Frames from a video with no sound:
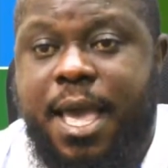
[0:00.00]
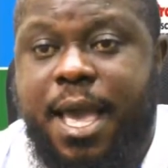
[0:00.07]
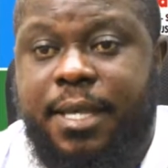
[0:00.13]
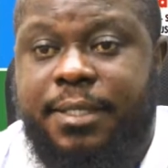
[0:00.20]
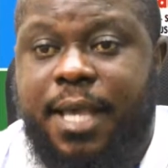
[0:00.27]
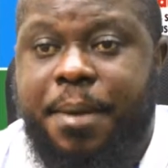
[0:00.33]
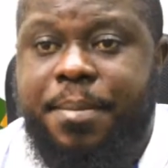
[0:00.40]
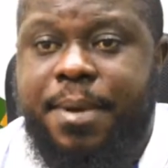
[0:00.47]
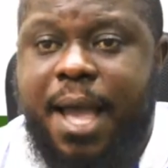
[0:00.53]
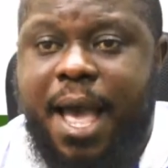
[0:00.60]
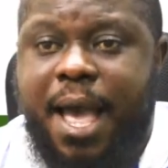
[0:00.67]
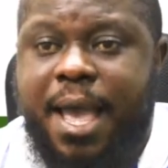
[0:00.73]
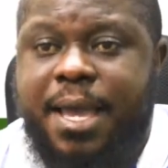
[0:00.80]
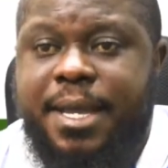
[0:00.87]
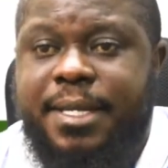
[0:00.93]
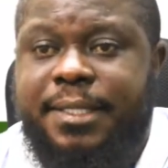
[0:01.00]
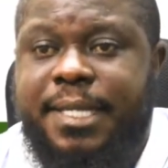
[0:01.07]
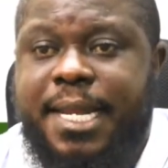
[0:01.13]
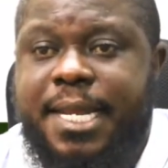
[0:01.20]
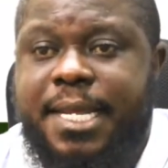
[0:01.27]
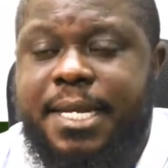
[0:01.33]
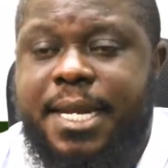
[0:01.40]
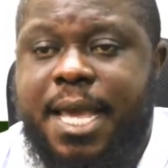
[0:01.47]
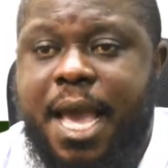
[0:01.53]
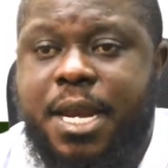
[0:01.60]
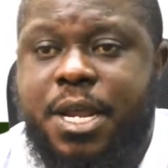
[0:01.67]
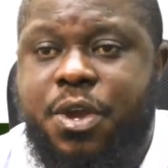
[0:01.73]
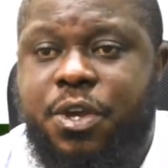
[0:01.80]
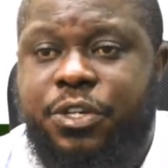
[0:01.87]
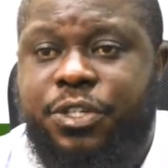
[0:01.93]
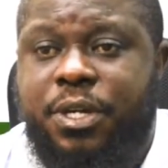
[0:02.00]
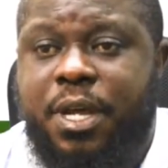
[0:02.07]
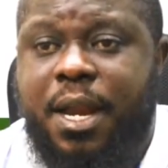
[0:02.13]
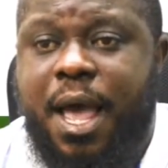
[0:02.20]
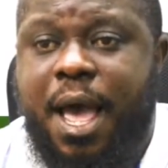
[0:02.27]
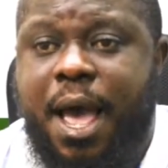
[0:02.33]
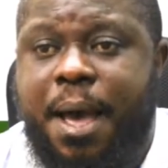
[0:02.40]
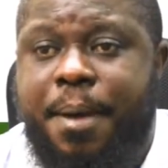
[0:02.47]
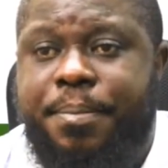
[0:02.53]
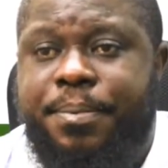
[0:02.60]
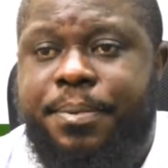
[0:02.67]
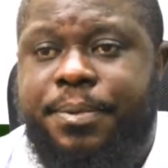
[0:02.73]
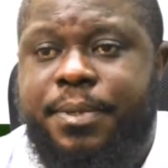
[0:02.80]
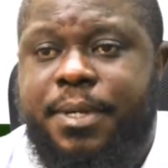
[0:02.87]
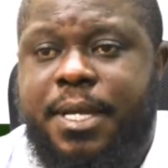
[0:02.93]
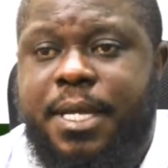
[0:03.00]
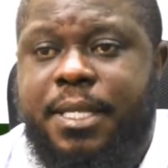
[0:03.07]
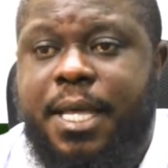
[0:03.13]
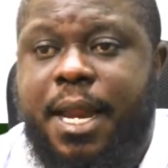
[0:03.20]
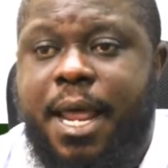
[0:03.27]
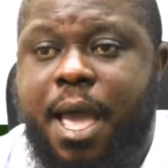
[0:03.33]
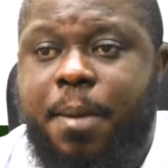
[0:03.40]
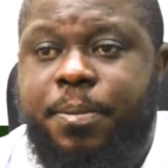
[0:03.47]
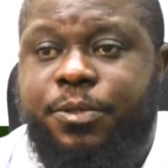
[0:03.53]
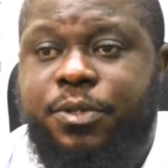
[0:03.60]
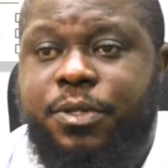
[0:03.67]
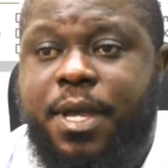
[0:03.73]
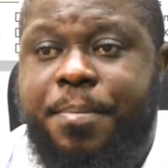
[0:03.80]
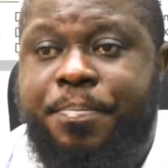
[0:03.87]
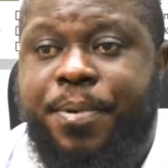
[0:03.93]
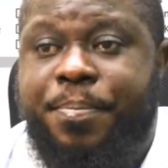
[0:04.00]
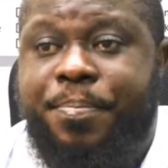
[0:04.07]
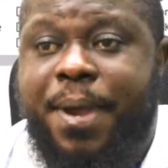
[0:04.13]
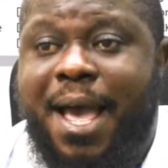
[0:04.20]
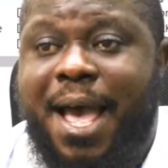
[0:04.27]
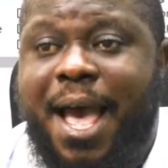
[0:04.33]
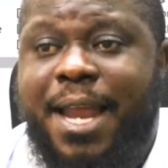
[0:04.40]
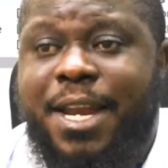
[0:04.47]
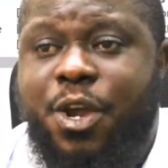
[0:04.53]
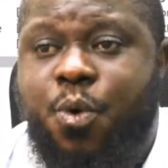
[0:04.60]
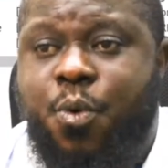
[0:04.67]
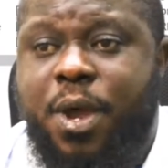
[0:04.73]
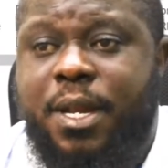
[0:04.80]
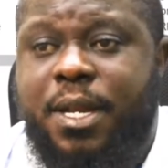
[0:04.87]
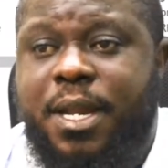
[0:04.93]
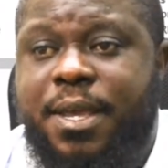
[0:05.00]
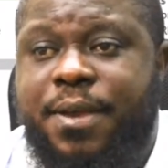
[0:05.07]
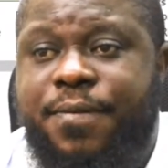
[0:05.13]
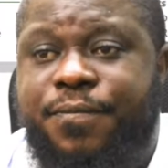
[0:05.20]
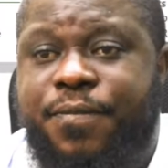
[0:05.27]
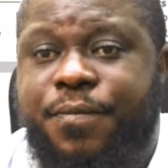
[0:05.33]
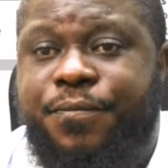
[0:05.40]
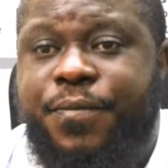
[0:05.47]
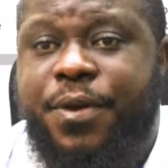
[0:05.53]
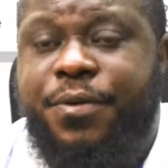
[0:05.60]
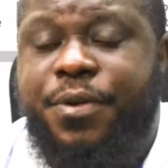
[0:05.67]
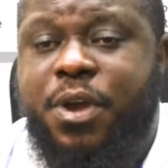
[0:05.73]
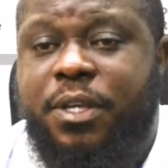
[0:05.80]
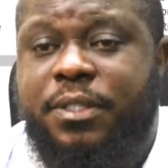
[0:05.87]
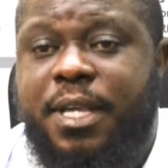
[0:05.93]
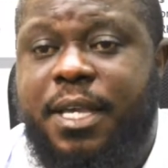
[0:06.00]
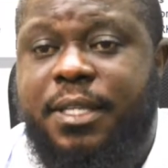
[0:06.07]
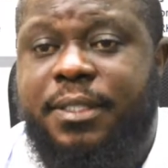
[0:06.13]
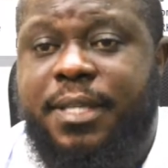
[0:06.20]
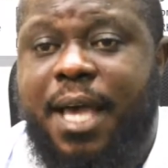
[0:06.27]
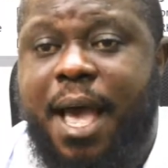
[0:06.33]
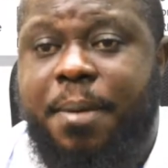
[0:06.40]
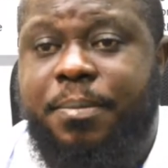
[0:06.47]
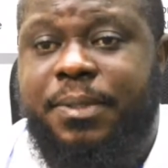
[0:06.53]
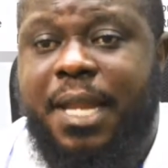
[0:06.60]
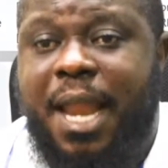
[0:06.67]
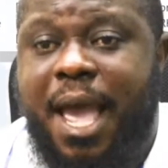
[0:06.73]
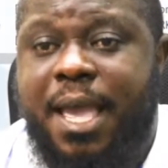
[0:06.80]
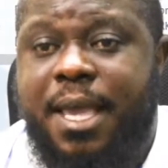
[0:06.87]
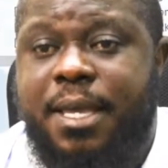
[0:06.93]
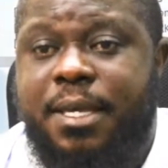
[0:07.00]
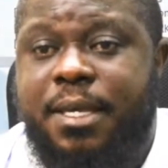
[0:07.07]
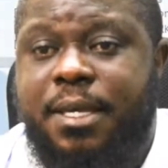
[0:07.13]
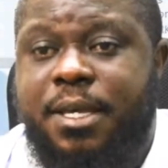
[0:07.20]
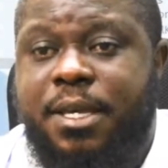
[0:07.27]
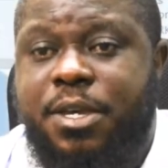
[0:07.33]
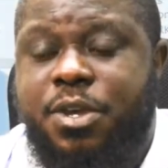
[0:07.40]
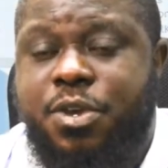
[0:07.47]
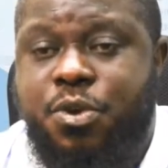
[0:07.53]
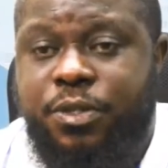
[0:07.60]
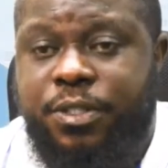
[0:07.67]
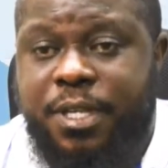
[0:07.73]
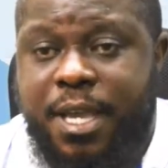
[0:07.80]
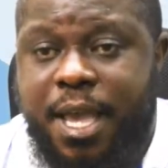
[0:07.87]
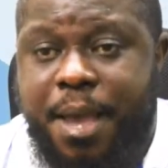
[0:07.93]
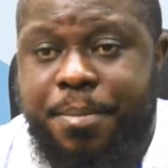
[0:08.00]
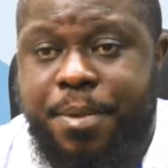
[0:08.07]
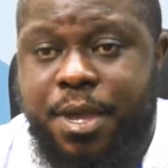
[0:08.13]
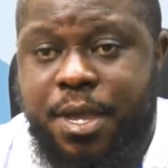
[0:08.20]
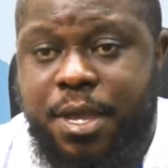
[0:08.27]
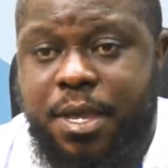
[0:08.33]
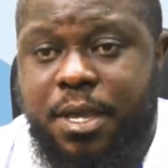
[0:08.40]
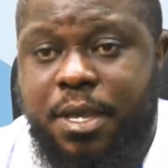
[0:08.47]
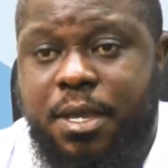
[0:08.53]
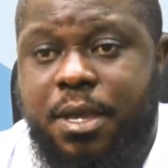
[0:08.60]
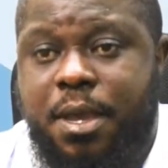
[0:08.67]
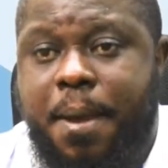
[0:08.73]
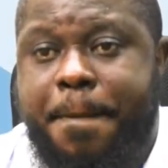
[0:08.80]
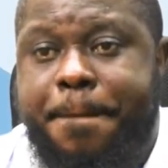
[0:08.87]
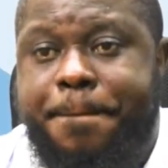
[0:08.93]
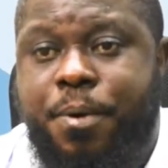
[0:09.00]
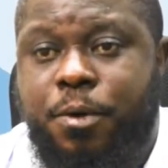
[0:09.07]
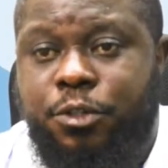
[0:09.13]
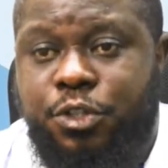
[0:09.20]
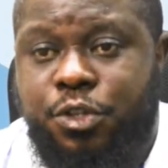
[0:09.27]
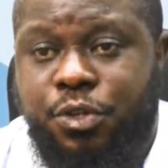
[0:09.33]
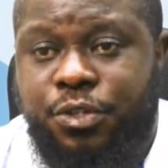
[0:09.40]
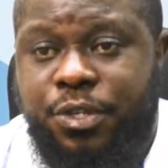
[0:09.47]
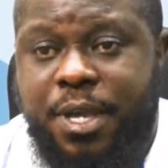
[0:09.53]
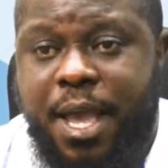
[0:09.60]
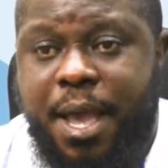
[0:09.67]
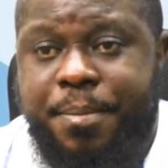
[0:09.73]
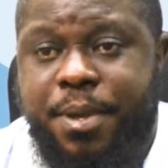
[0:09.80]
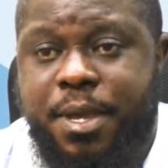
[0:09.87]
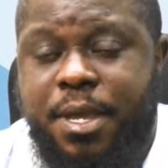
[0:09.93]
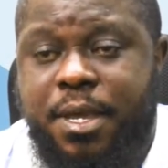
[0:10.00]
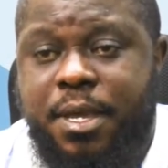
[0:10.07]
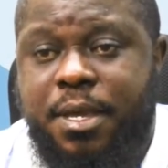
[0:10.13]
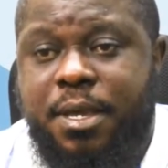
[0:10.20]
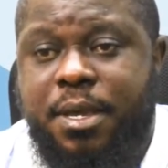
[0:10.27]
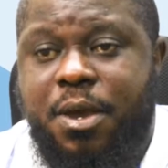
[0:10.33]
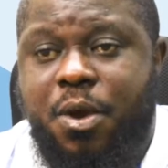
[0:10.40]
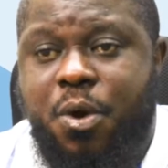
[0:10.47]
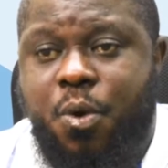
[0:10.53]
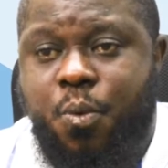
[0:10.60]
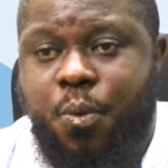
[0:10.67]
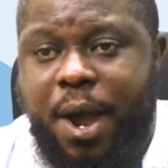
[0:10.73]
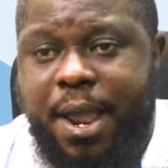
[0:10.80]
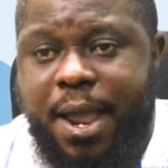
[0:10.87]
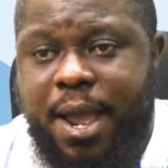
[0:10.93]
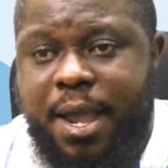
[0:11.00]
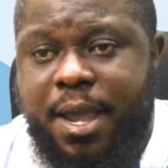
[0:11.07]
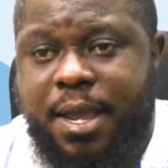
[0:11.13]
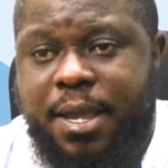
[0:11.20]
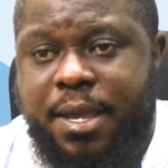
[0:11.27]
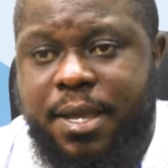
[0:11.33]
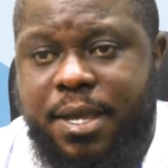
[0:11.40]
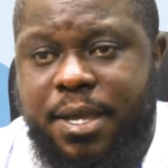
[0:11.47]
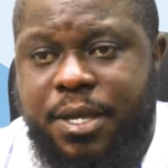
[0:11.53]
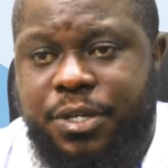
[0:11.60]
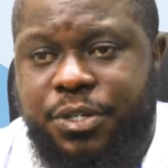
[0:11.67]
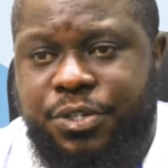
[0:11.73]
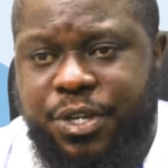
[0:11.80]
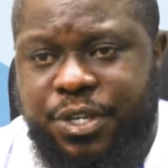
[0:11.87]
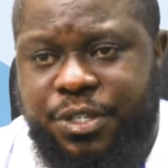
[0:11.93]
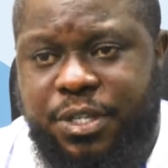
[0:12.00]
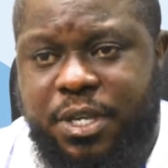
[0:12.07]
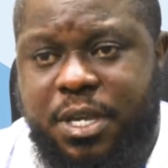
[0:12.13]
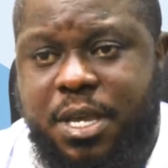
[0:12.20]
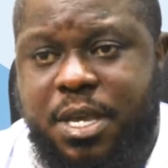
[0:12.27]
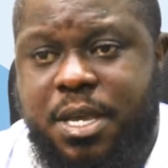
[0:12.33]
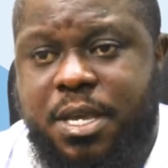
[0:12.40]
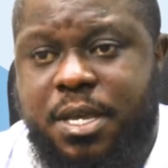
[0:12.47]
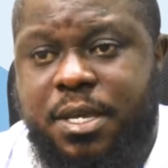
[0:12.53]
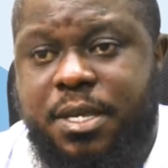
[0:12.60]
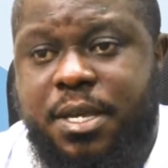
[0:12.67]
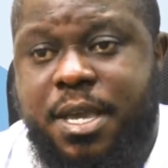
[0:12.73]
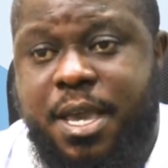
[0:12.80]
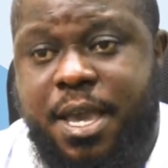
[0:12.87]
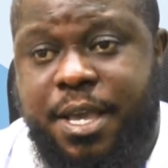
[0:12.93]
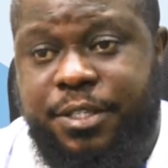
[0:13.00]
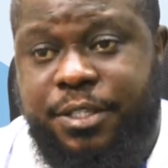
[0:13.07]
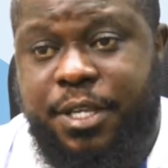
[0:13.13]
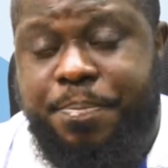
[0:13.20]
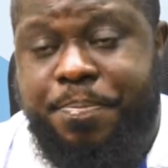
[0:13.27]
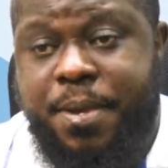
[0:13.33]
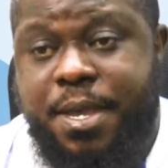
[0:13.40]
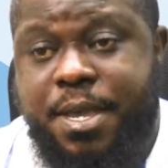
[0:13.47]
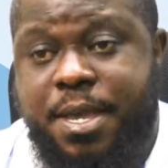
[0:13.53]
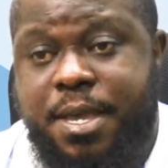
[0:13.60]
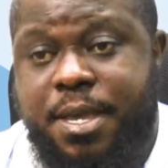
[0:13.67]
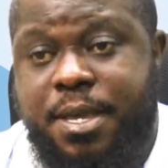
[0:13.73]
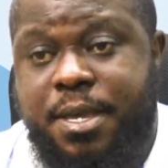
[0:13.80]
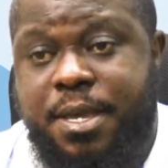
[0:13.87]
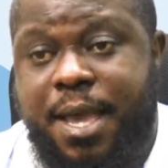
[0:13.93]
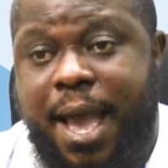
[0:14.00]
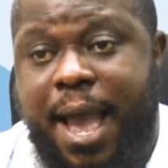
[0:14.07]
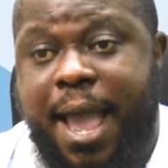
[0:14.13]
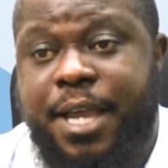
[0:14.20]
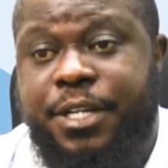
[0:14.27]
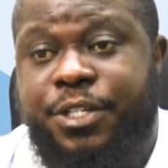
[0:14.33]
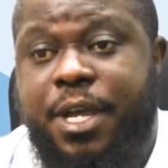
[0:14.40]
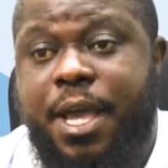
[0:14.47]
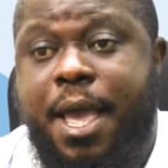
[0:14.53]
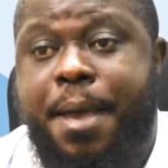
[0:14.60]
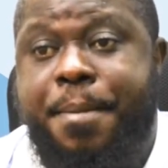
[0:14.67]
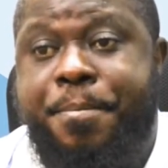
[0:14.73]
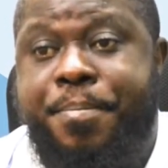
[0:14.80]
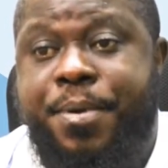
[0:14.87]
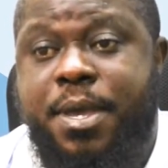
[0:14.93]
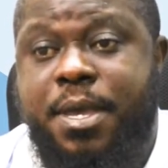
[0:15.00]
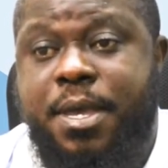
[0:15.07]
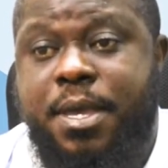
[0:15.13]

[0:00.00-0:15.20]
Exam Guide is a leading educational app that helps students prepare adequately for various exams like UTME, post-UTME, WAEC, GCE, KCPE, IJMB,